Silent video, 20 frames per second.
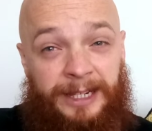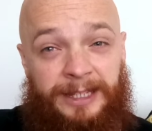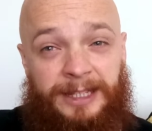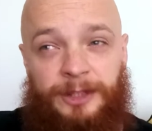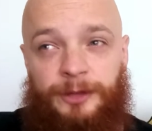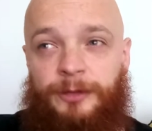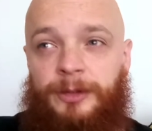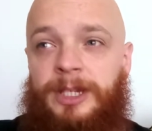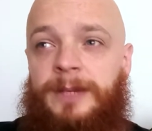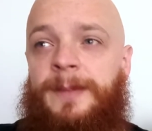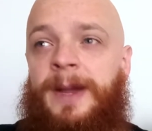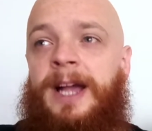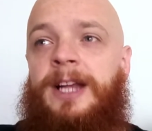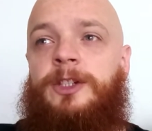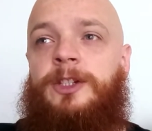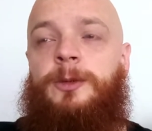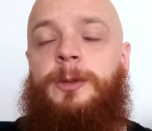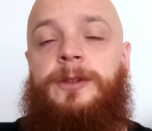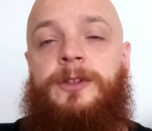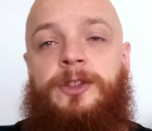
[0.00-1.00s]
rematch
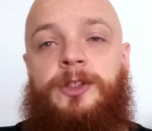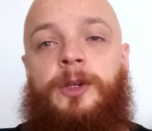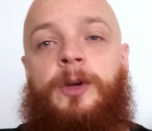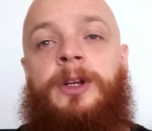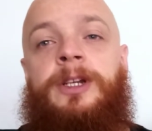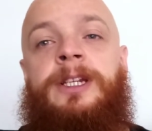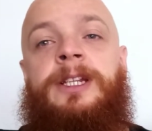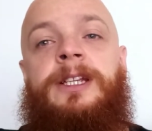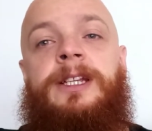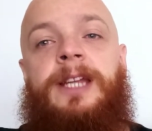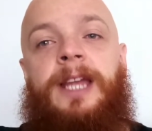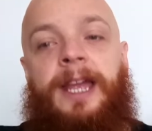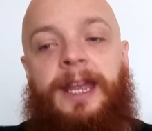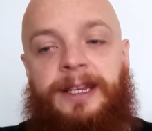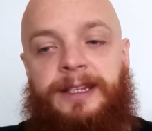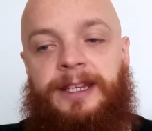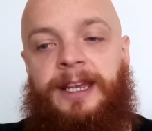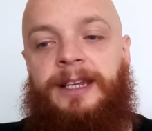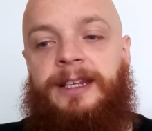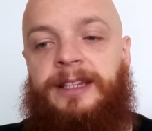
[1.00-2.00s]
with Shawn at
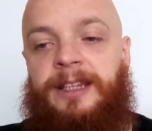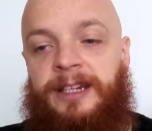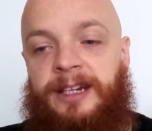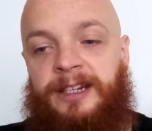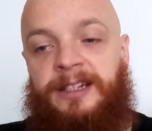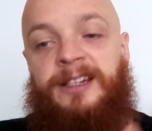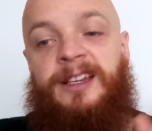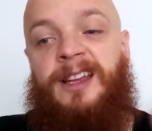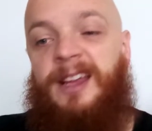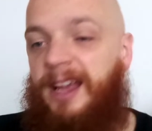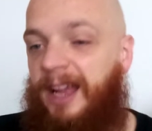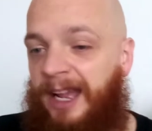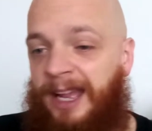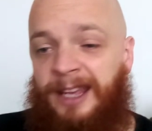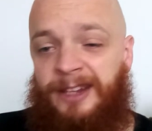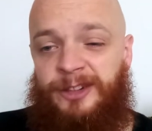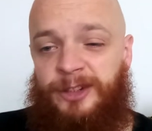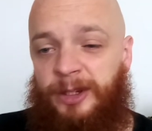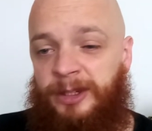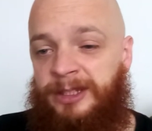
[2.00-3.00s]
King of the Ring. I
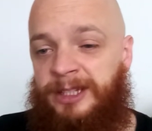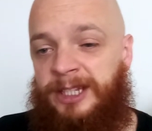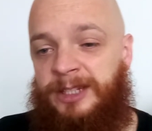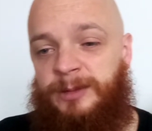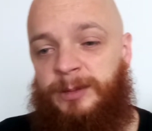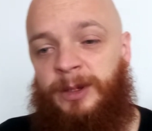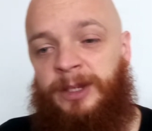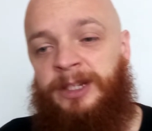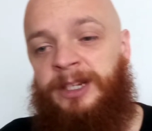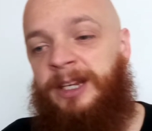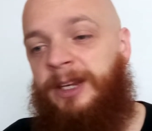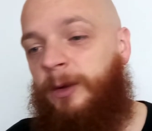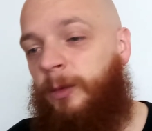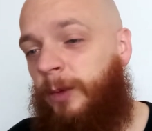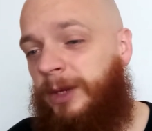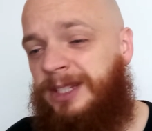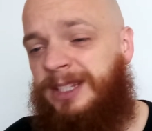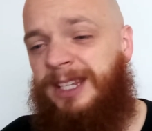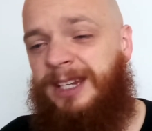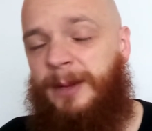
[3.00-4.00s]
enjoyed this one.
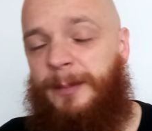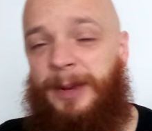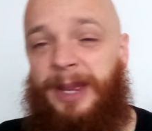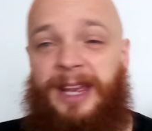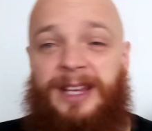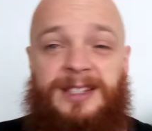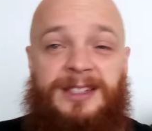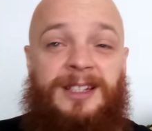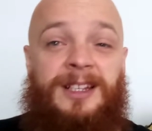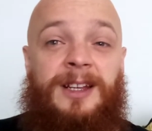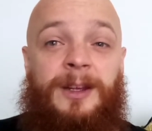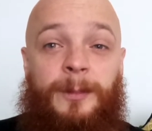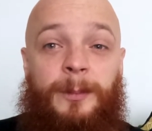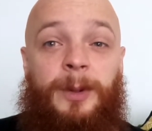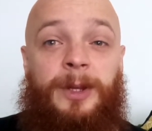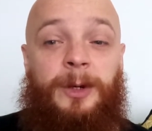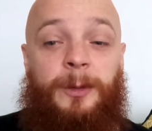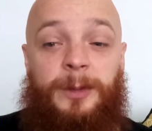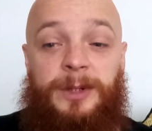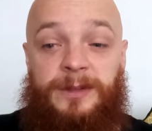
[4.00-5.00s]
Wasn't it the best, but
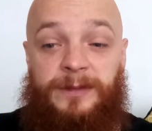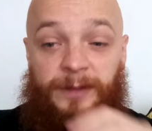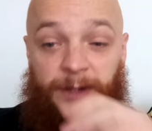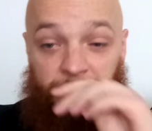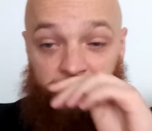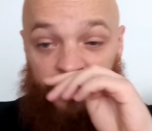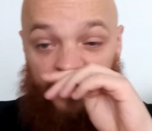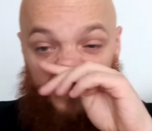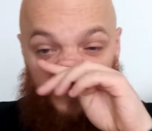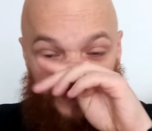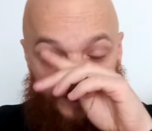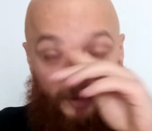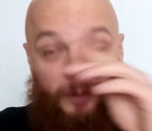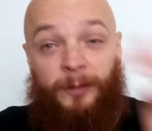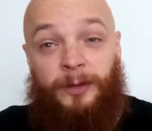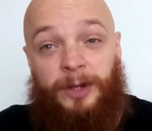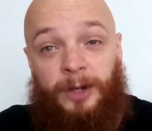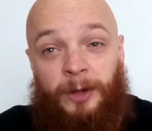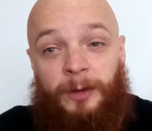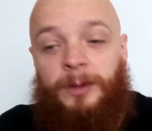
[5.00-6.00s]
it was fun.
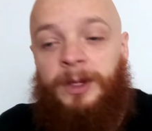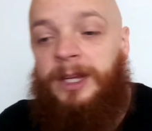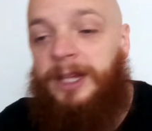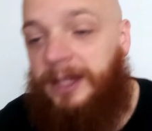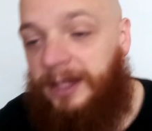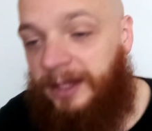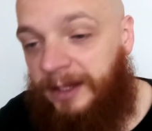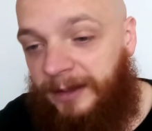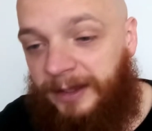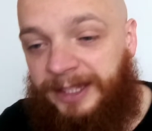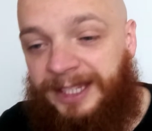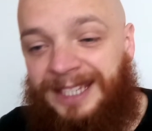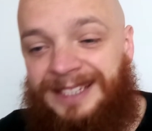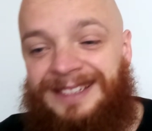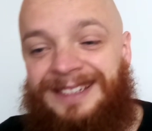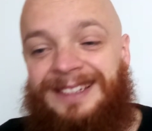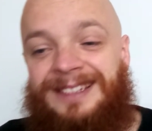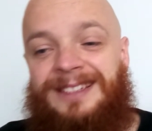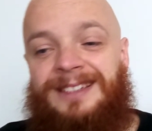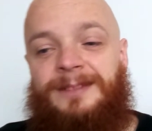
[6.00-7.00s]
Overall, like I
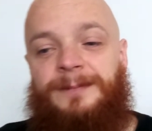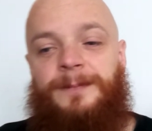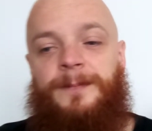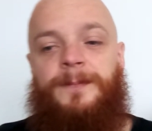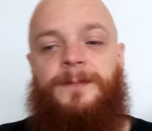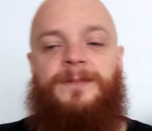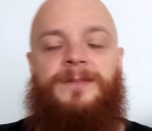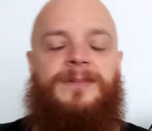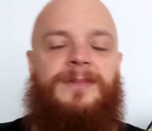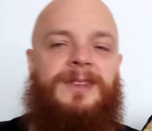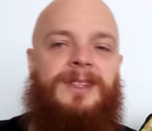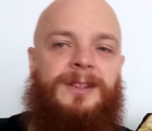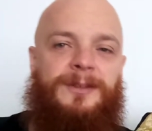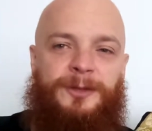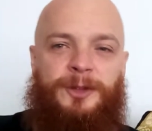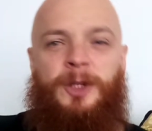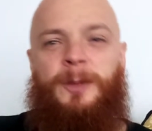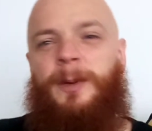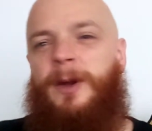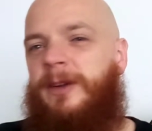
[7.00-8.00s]
says, two
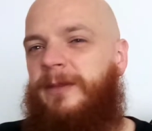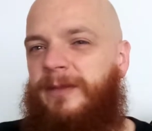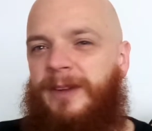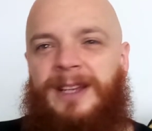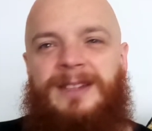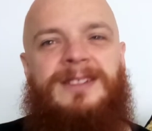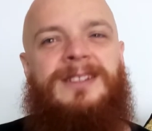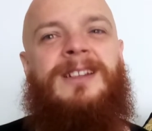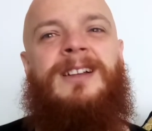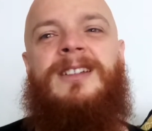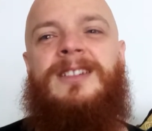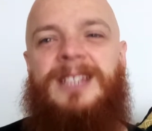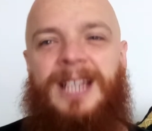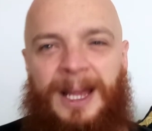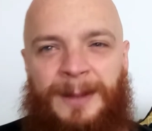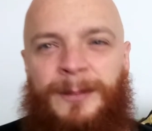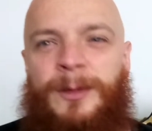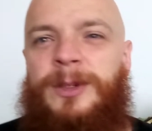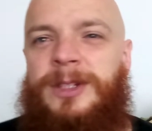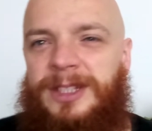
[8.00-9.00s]
point five stars. I
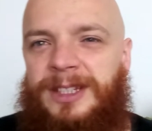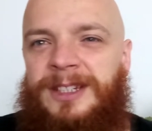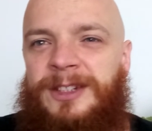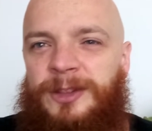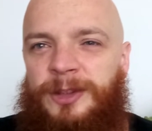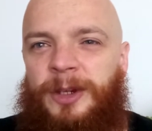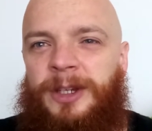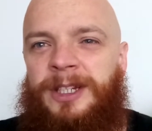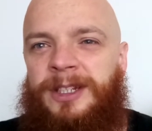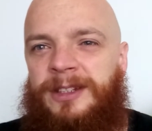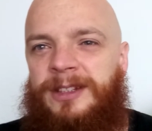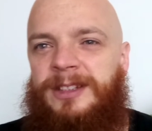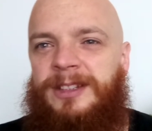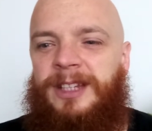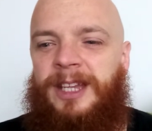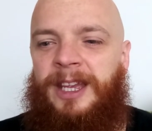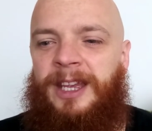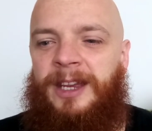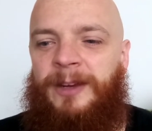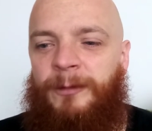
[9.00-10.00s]
mostly enjoyed
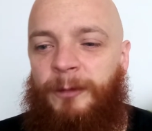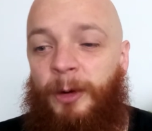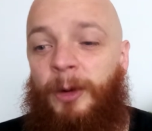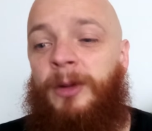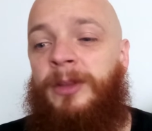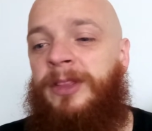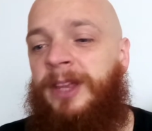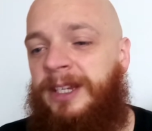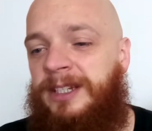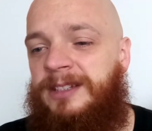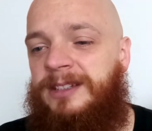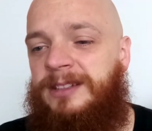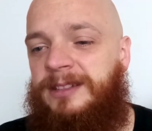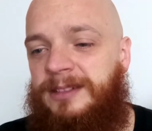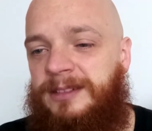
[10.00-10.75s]
uh, Raw this,